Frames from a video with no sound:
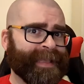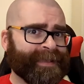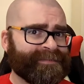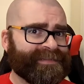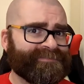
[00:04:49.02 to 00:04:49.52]

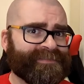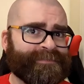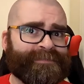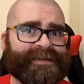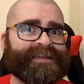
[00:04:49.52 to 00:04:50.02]
I don't even
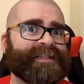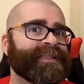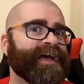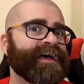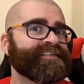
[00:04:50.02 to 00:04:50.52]
know why.
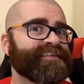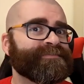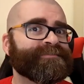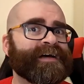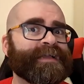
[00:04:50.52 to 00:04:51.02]
I just had a
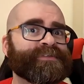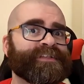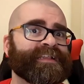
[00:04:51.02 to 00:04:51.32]
vibe on